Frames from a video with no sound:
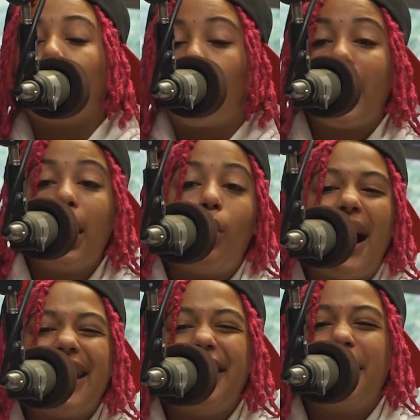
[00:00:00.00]
The real
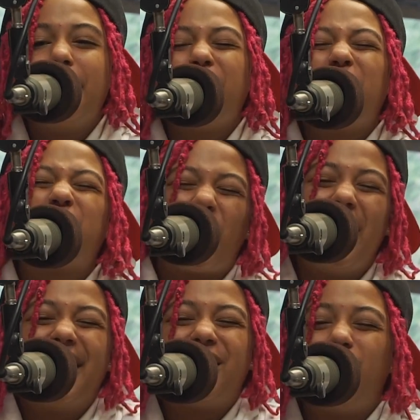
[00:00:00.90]
YM
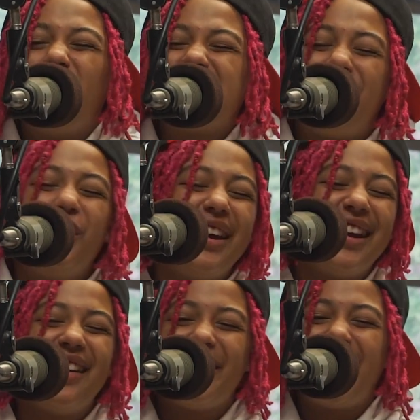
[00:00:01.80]
three underscores. If you
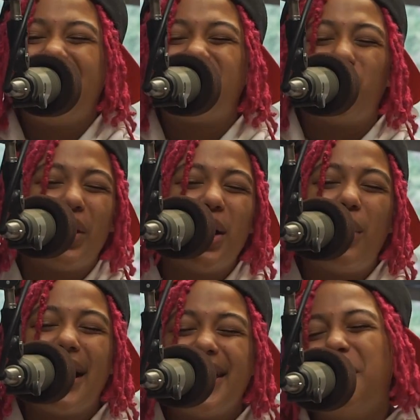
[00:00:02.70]
didn't hear that, that's the real
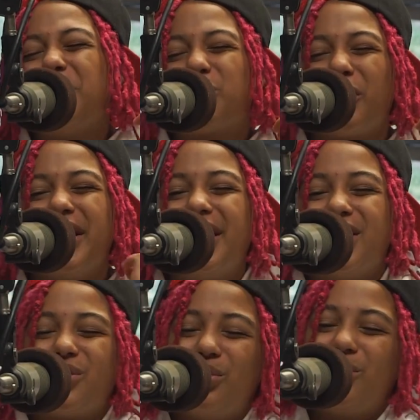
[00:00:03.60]
YM three
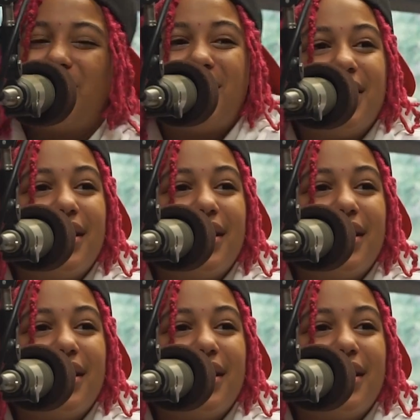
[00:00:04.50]
underscores.